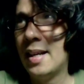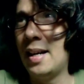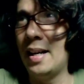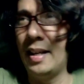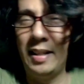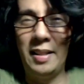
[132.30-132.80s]

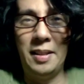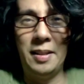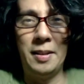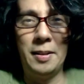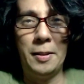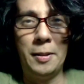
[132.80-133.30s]

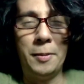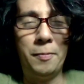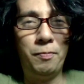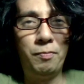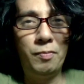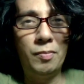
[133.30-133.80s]
uh,
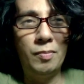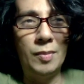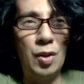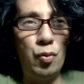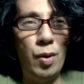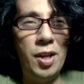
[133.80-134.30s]

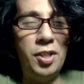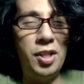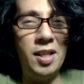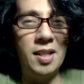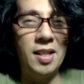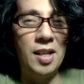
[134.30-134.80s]

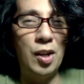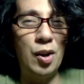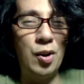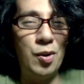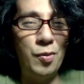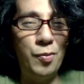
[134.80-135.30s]
waging
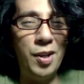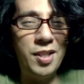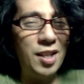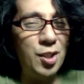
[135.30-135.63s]
a, waging a